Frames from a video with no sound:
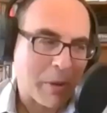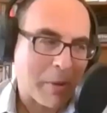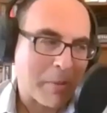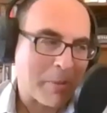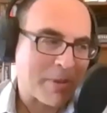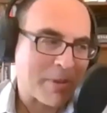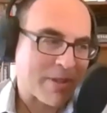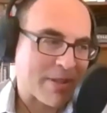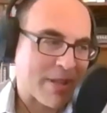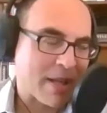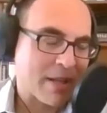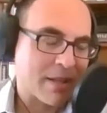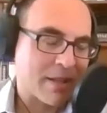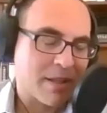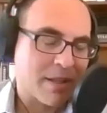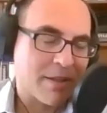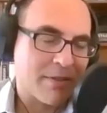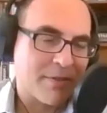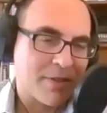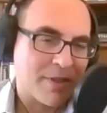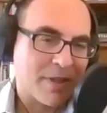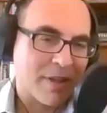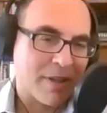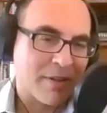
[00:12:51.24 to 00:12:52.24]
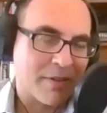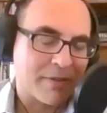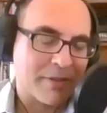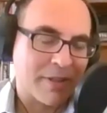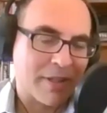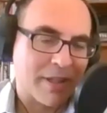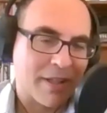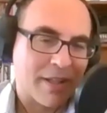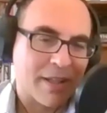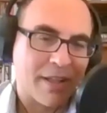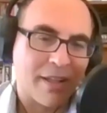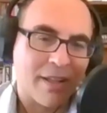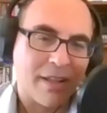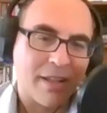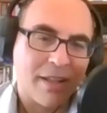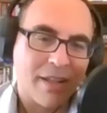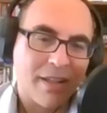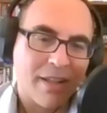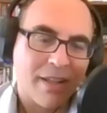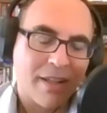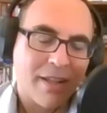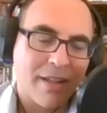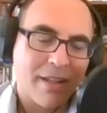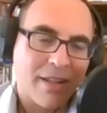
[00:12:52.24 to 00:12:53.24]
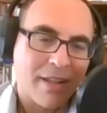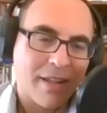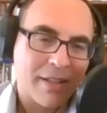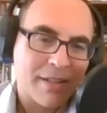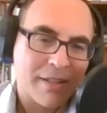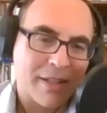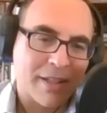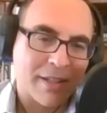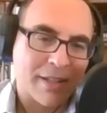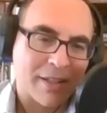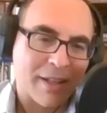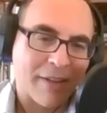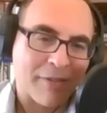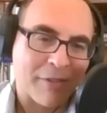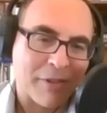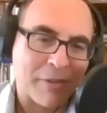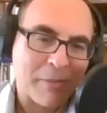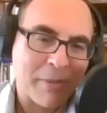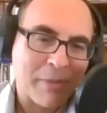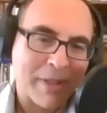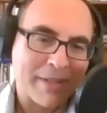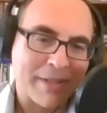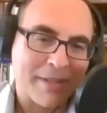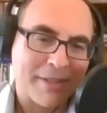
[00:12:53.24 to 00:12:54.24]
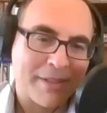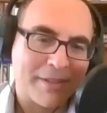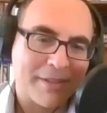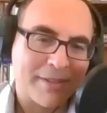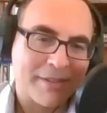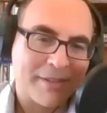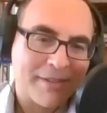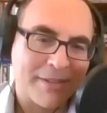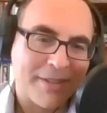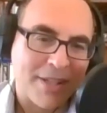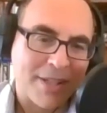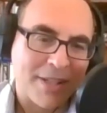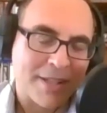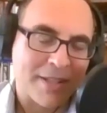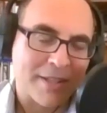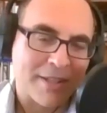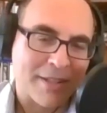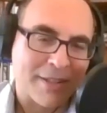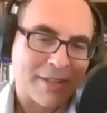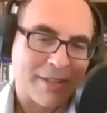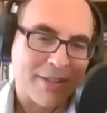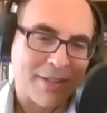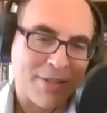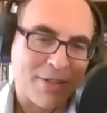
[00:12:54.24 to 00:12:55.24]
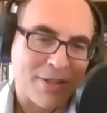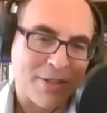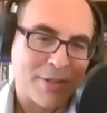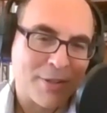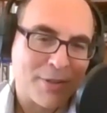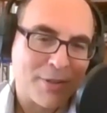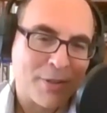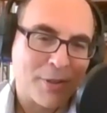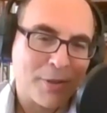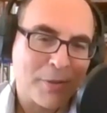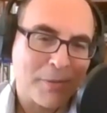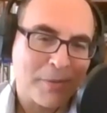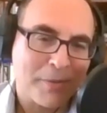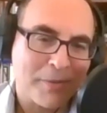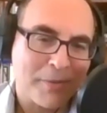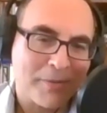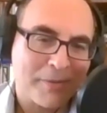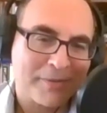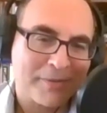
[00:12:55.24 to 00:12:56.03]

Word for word: representatives of the Indian government sitting there listening to you?